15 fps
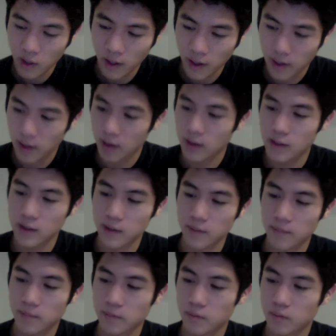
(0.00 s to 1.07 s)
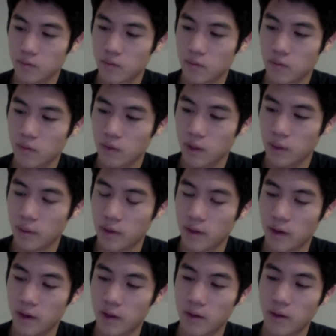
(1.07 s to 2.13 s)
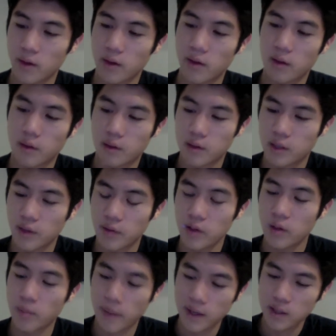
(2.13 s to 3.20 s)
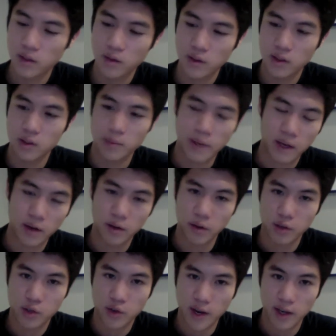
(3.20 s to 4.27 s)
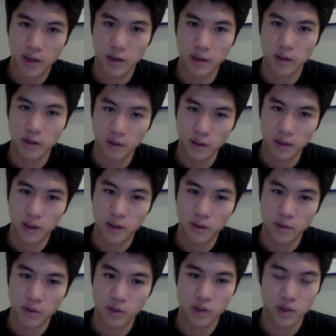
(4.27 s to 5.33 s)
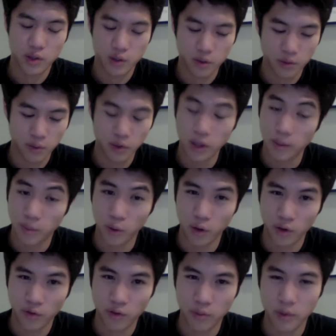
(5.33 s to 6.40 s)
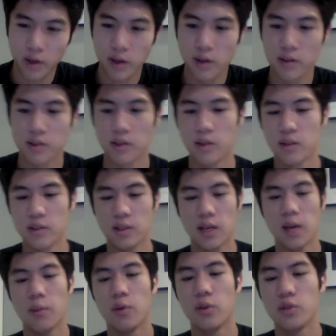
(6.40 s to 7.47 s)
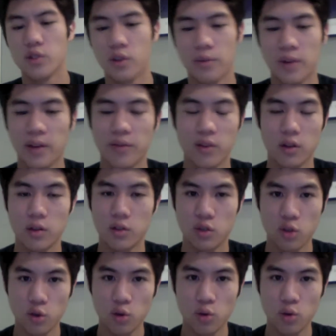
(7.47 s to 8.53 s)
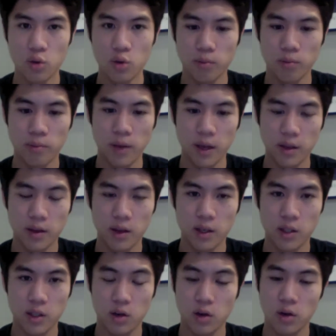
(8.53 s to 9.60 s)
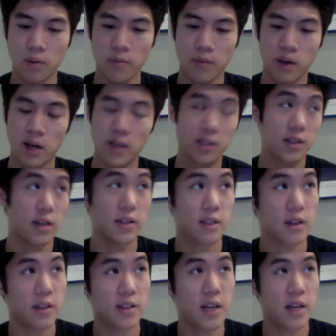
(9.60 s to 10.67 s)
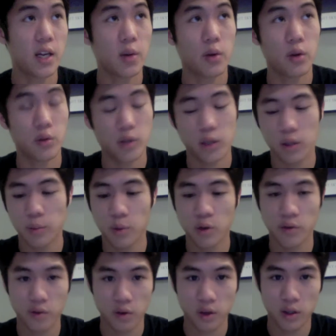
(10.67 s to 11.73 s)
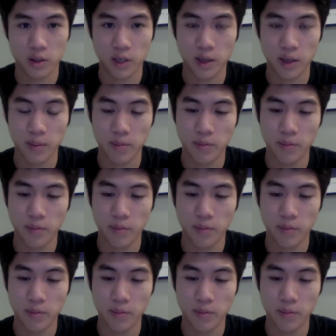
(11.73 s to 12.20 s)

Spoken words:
let me think. Definitely the best two things about it are the tracking and the clicking, which is really important for me as a gamer. Those are definitely the two main things. Or honestly, as anyone who's on the computer for a long time